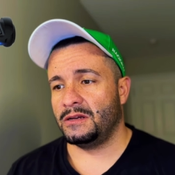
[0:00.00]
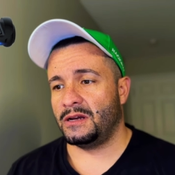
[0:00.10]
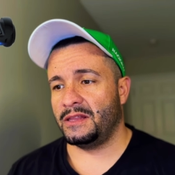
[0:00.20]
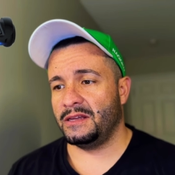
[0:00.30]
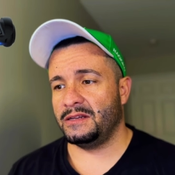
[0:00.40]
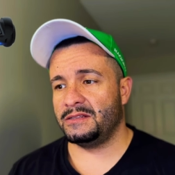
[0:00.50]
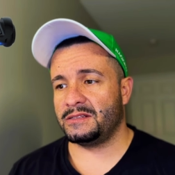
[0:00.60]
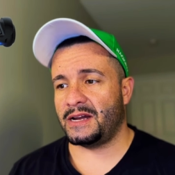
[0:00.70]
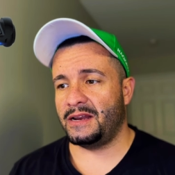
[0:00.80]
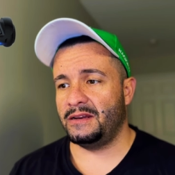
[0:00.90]
I think it's
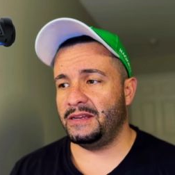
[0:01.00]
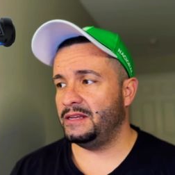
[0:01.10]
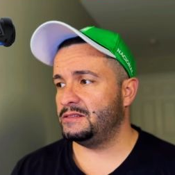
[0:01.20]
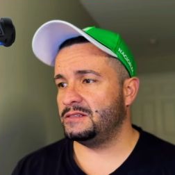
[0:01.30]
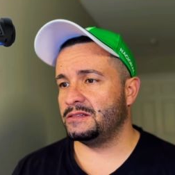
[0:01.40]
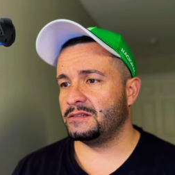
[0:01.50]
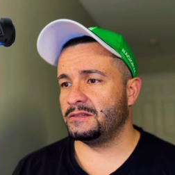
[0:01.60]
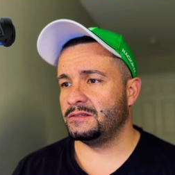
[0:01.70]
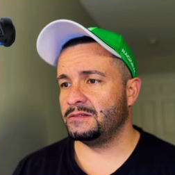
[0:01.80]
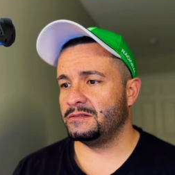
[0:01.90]
kind of neat to
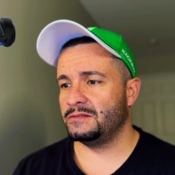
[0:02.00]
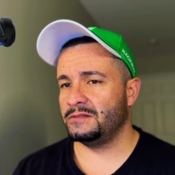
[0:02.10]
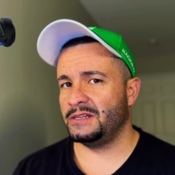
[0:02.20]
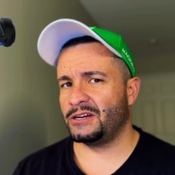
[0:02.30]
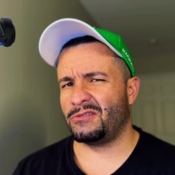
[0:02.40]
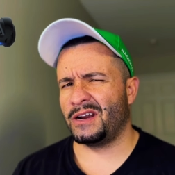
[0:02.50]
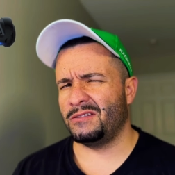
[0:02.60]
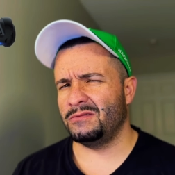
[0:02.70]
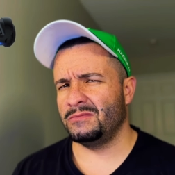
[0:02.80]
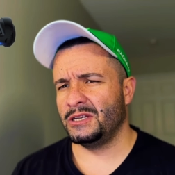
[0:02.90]
get
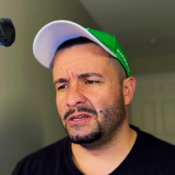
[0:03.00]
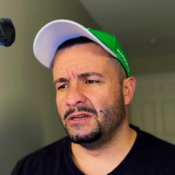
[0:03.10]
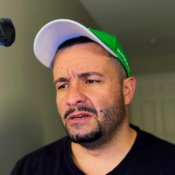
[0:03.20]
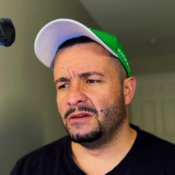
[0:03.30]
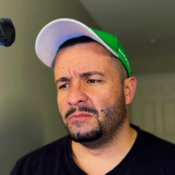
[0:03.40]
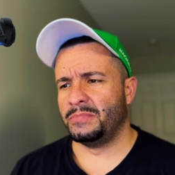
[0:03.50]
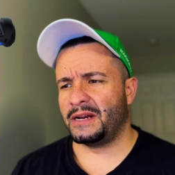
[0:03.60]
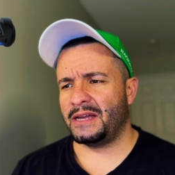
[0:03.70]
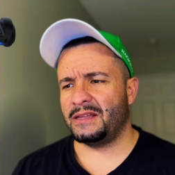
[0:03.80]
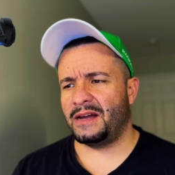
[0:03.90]
around but
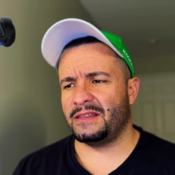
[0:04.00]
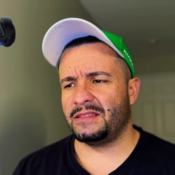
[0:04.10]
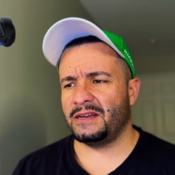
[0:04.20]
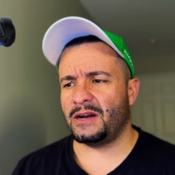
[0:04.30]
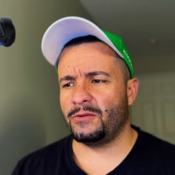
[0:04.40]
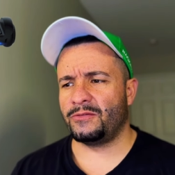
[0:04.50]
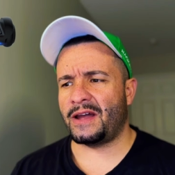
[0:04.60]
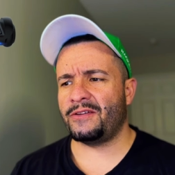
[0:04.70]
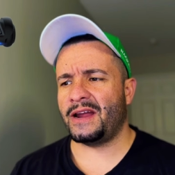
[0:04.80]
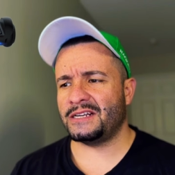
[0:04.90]
I, I think I would
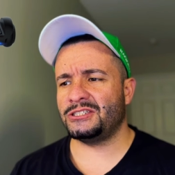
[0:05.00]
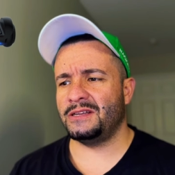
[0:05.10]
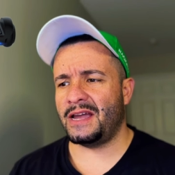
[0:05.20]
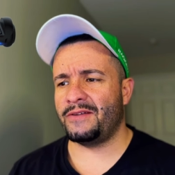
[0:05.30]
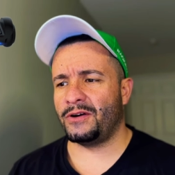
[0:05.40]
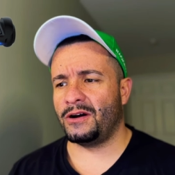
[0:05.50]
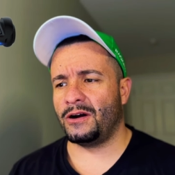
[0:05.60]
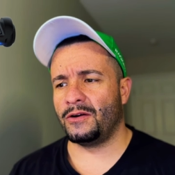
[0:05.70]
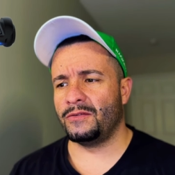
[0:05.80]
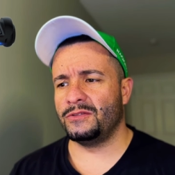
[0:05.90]
rather actually have a
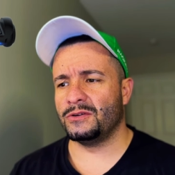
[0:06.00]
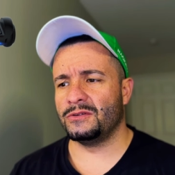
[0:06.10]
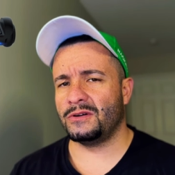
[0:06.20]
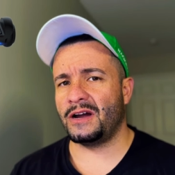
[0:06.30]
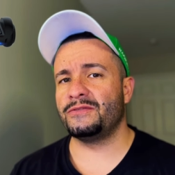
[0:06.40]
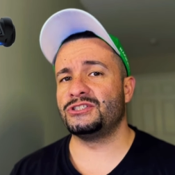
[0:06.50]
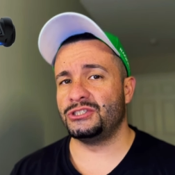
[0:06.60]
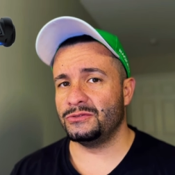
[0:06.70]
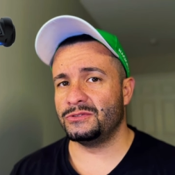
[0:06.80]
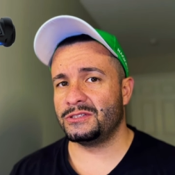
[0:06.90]
ho the hover
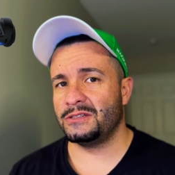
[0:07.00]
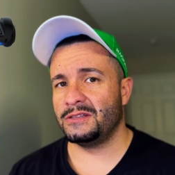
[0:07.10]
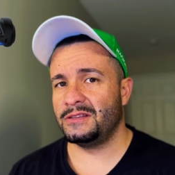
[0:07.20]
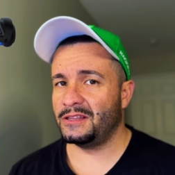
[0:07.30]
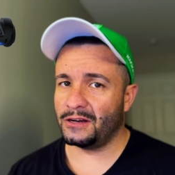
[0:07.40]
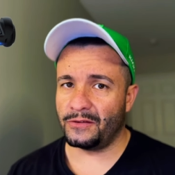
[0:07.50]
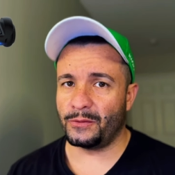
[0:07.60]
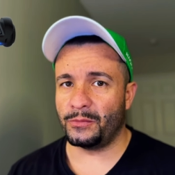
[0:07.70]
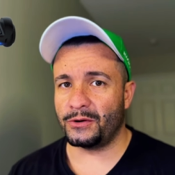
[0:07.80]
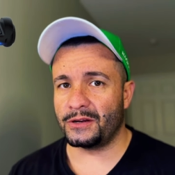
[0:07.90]
shoes than the
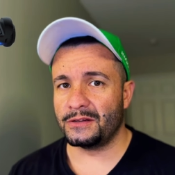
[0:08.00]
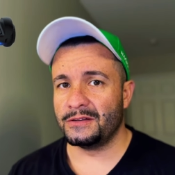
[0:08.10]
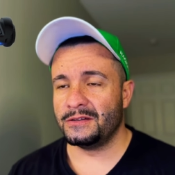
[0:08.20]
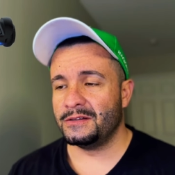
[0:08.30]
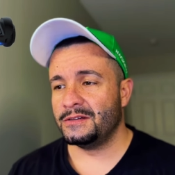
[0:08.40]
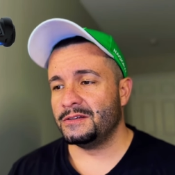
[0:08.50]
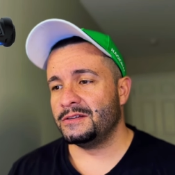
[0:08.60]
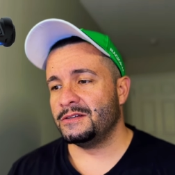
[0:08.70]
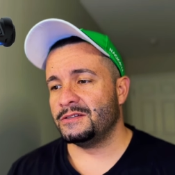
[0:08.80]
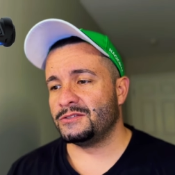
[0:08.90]
hoverboard.
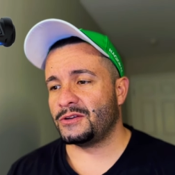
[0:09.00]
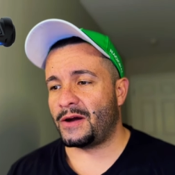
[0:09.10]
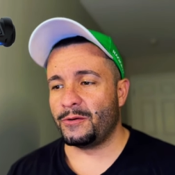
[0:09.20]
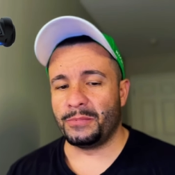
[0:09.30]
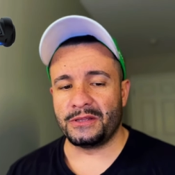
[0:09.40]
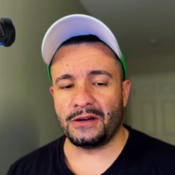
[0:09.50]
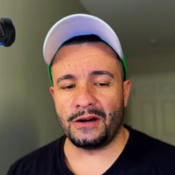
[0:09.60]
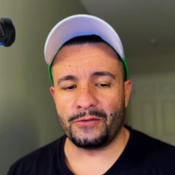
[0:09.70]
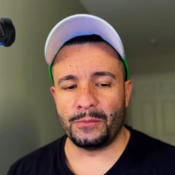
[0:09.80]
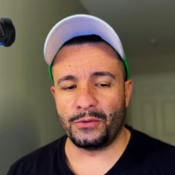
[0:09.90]
So I would put the
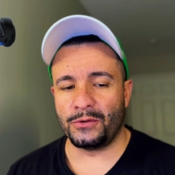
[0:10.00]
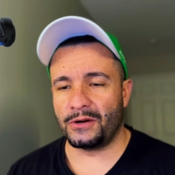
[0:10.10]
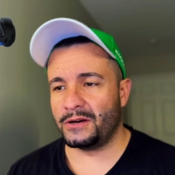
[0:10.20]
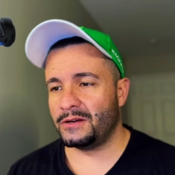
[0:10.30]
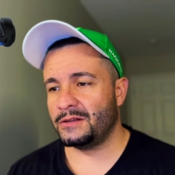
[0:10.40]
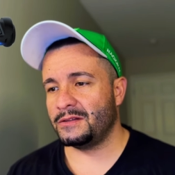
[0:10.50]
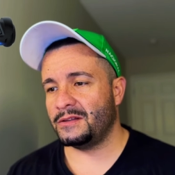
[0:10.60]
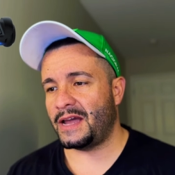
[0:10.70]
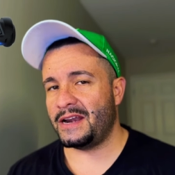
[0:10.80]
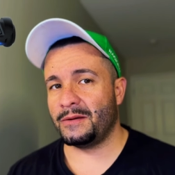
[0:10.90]
hoverboard
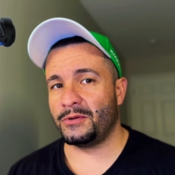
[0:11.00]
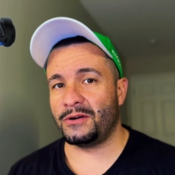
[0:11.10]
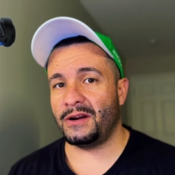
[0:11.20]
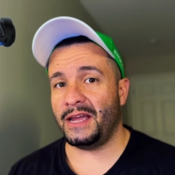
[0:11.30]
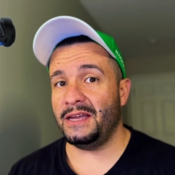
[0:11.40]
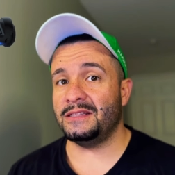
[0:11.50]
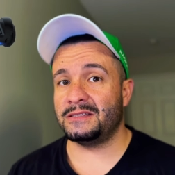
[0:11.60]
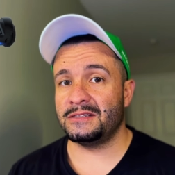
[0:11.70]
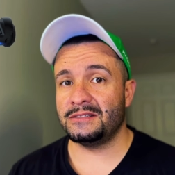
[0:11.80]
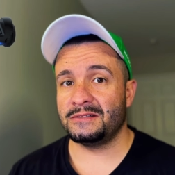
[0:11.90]
at number eight,